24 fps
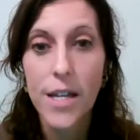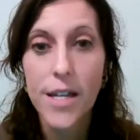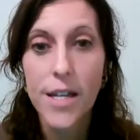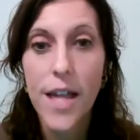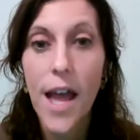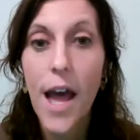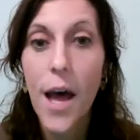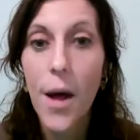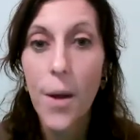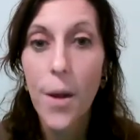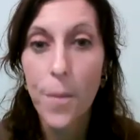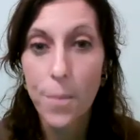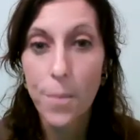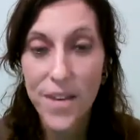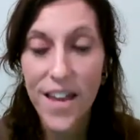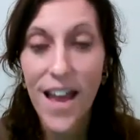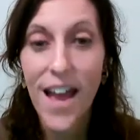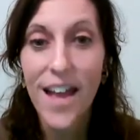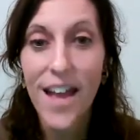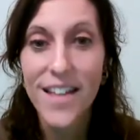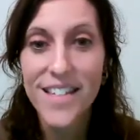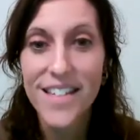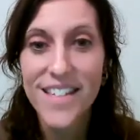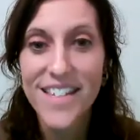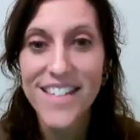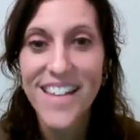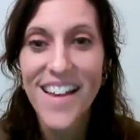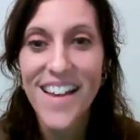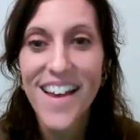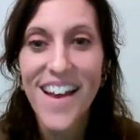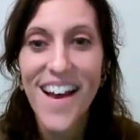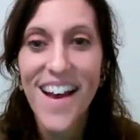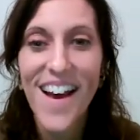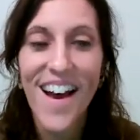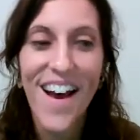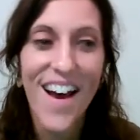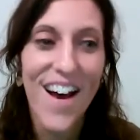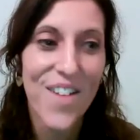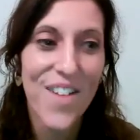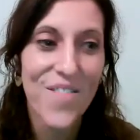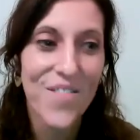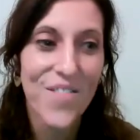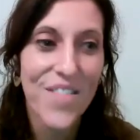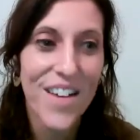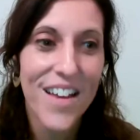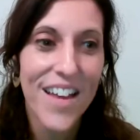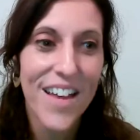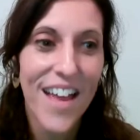can help. Yes.
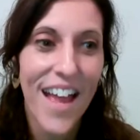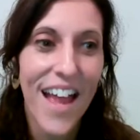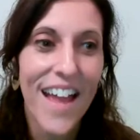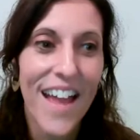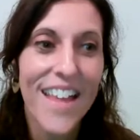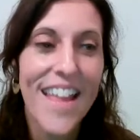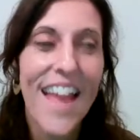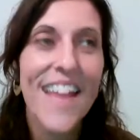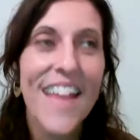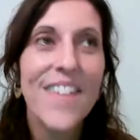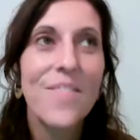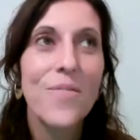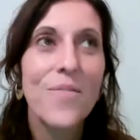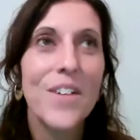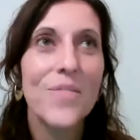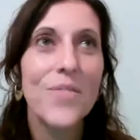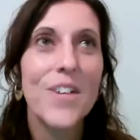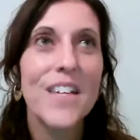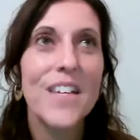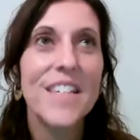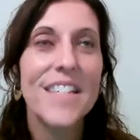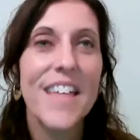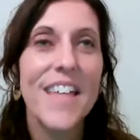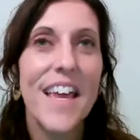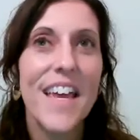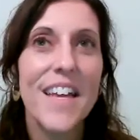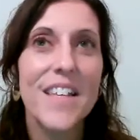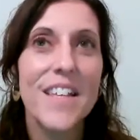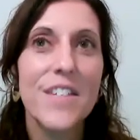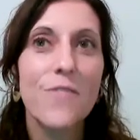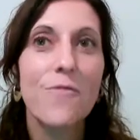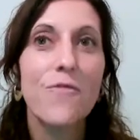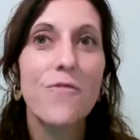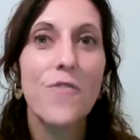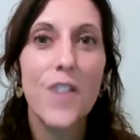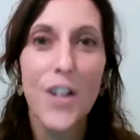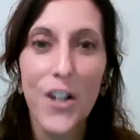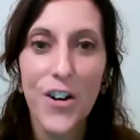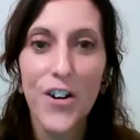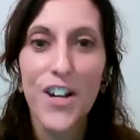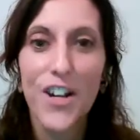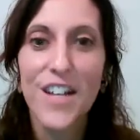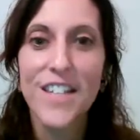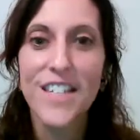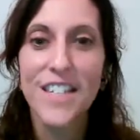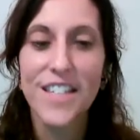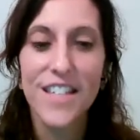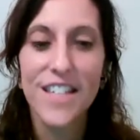And when we say it's
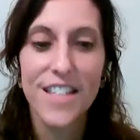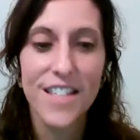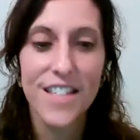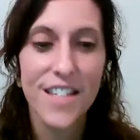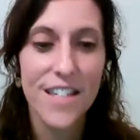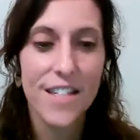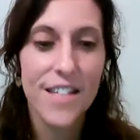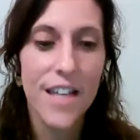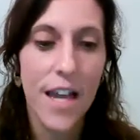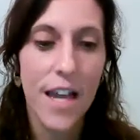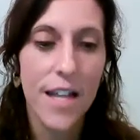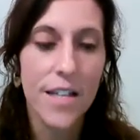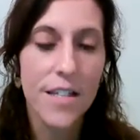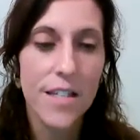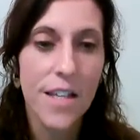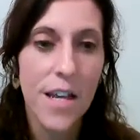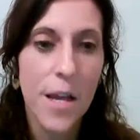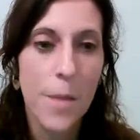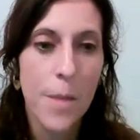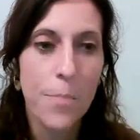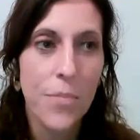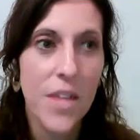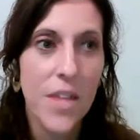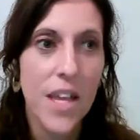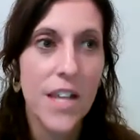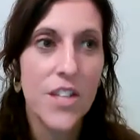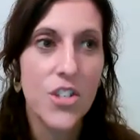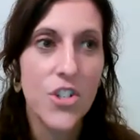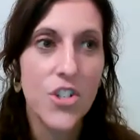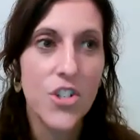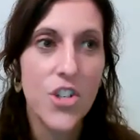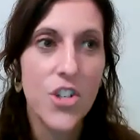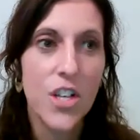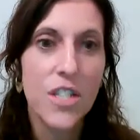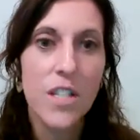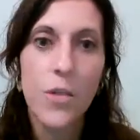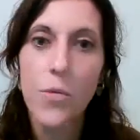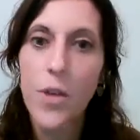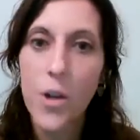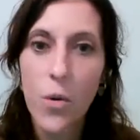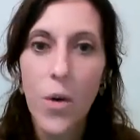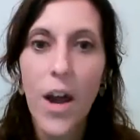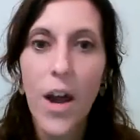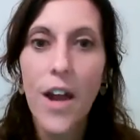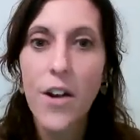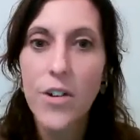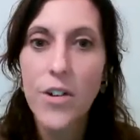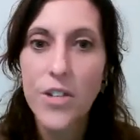vigorous and it's intense, it's just it
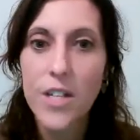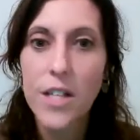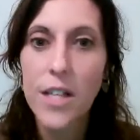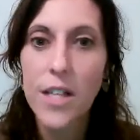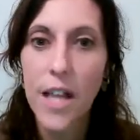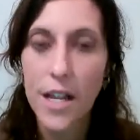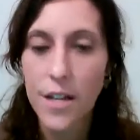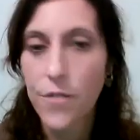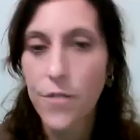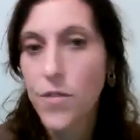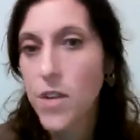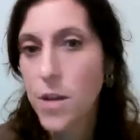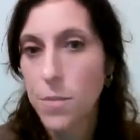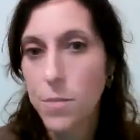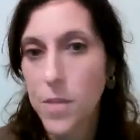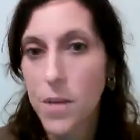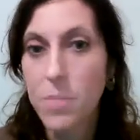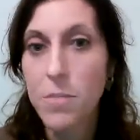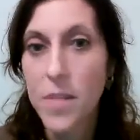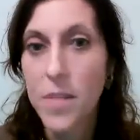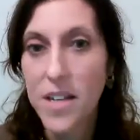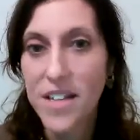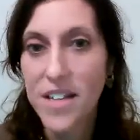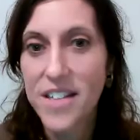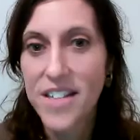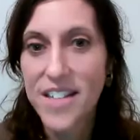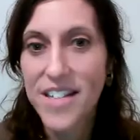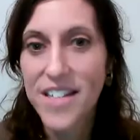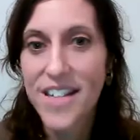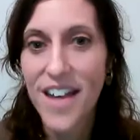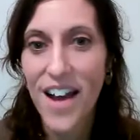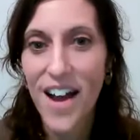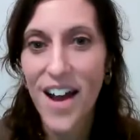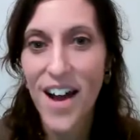requires a lot of commitment.